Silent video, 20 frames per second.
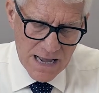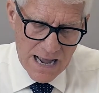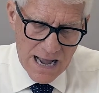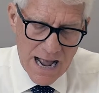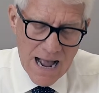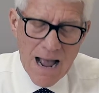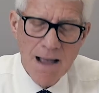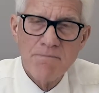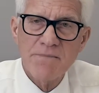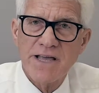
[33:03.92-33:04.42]

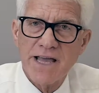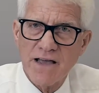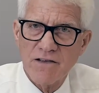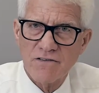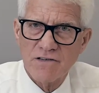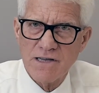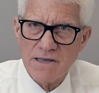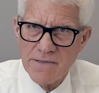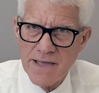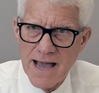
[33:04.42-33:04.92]
I'm
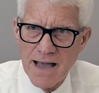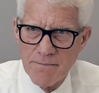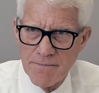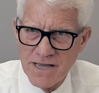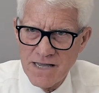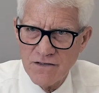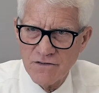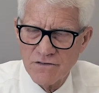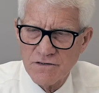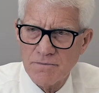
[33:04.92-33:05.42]
guessing that
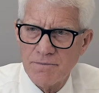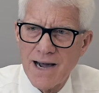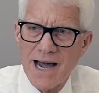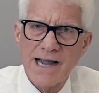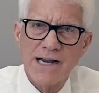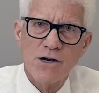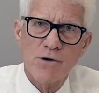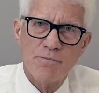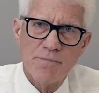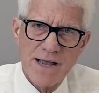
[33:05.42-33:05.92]
means the
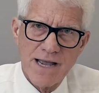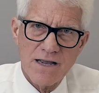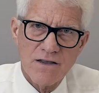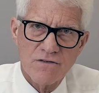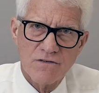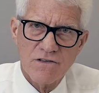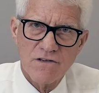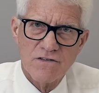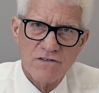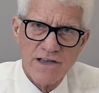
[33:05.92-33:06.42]
buyer
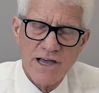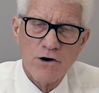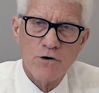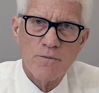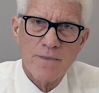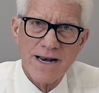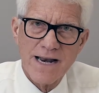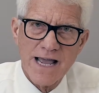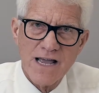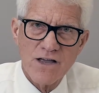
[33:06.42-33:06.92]
pays the
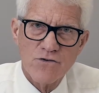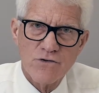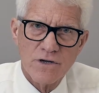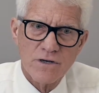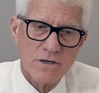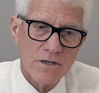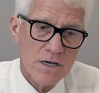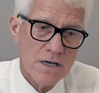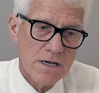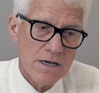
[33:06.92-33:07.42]
settlement agent.
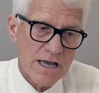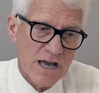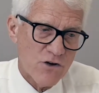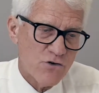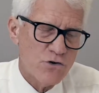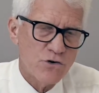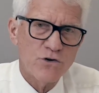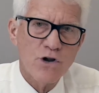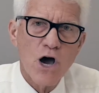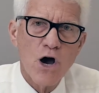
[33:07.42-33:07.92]

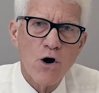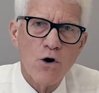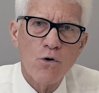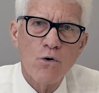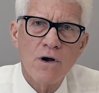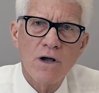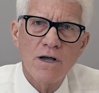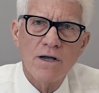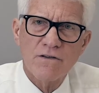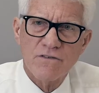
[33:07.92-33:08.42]
As you
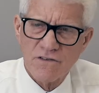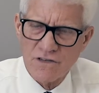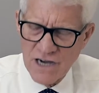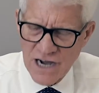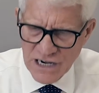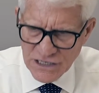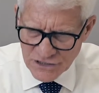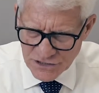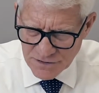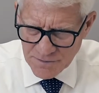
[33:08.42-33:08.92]
know, it's
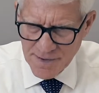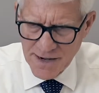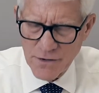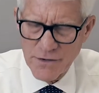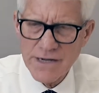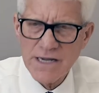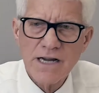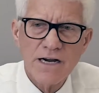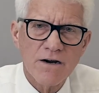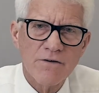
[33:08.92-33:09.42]

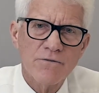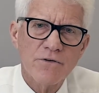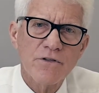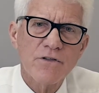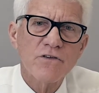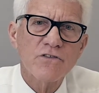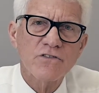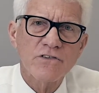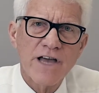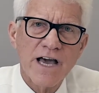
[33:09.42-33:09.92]
customary here for
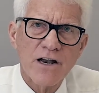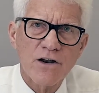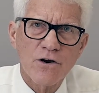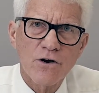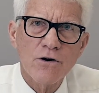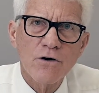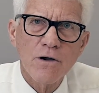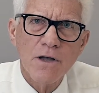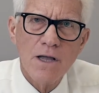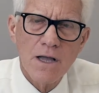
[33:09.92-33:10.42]
the
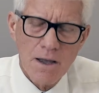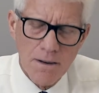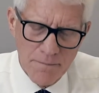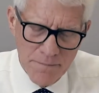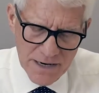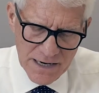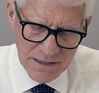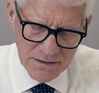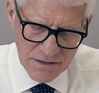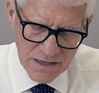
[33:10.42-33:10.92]
seller,
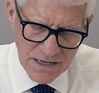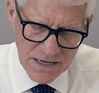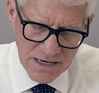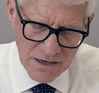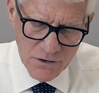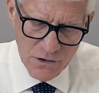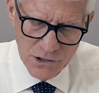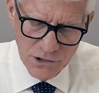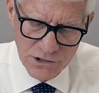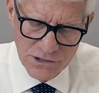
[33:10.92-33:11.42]
but
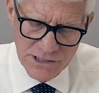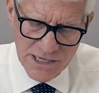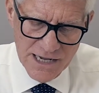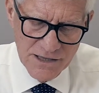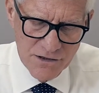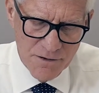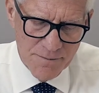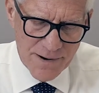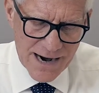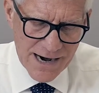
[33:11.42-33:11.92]
here it looks
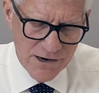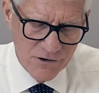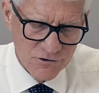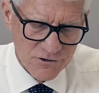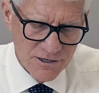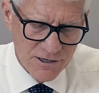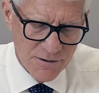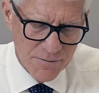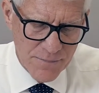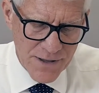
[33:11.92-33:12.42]
like the buyer's
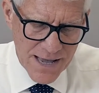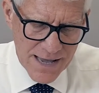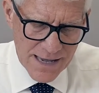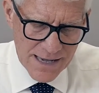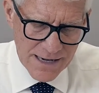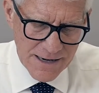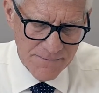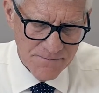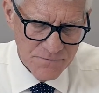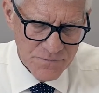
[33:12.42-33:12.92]
going to pay.